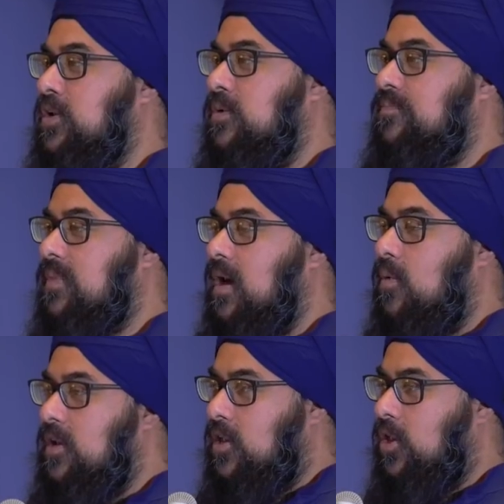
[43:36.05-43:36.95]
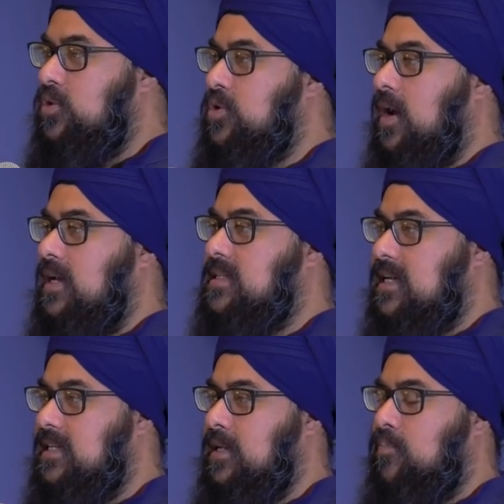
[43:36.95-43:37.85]
to do, I want you to close your eyes,
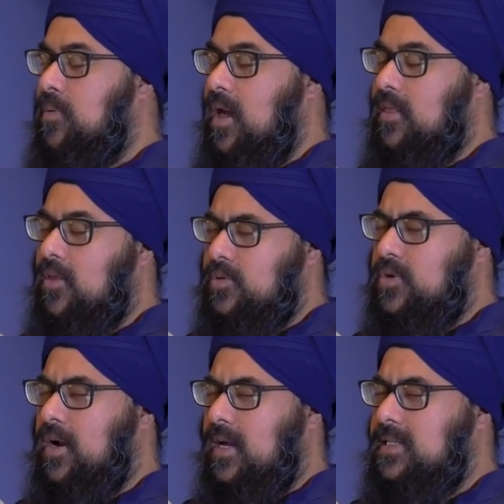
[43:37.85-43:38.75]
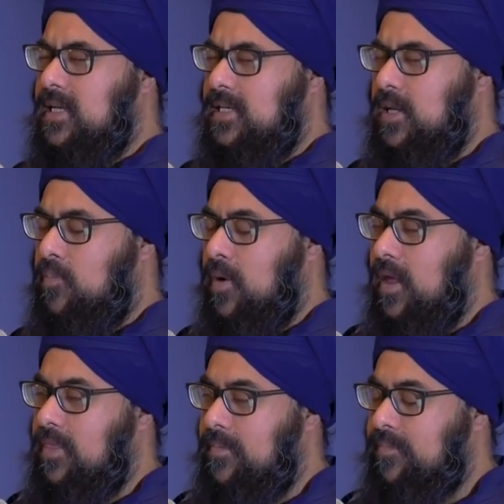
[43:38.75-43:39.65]
take a deep breath, close your eyes, take a deep
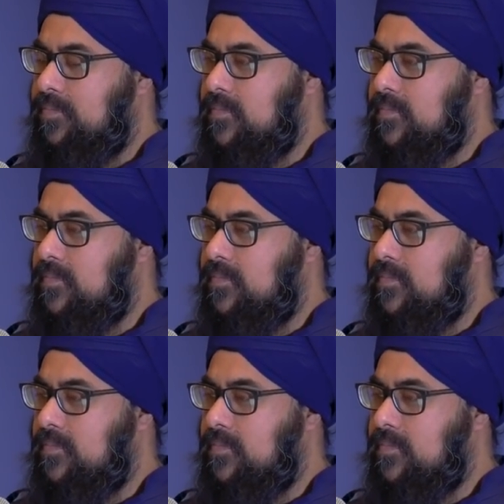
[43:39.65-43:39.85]
breath.